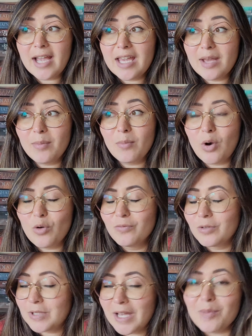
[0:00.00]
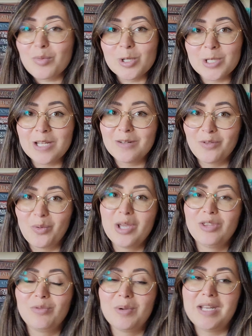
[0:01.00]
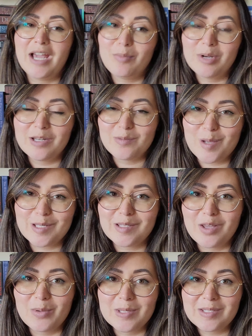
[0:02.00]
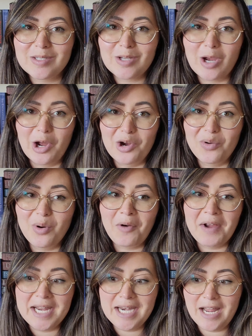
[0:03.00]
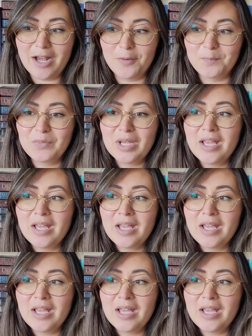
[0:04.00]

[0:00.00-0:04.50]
I am over 10% of the way through it now, but it is my slowest go right now.